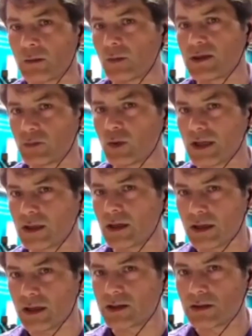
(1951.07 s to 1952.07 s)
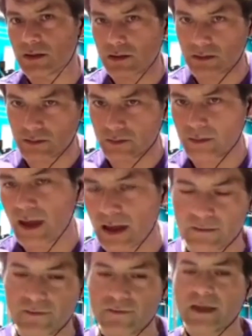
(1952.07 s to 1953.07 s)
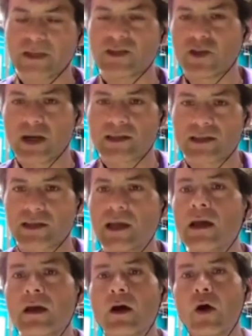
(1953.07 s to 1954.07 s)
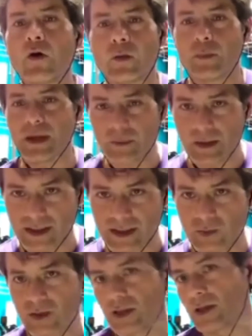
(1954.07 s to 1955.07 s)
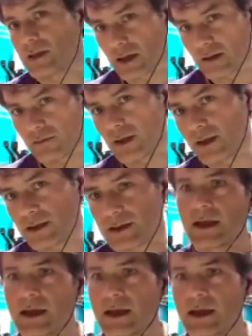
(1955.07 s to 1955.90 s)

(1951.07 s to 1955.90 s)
we need to have these drugs on the PBS. We need to have these,